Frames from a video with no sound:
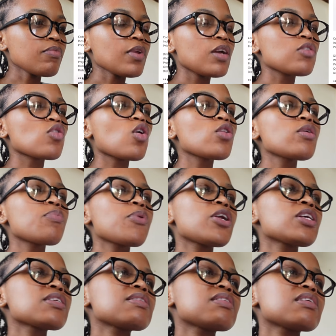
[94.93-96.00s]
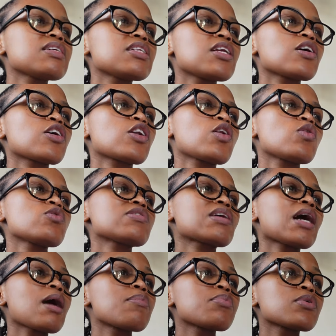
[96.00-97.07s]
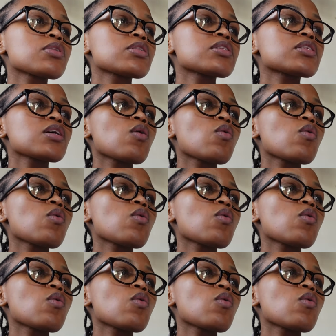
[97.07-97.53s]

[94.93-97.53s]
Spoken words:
It's called the Burlington Closed Coupled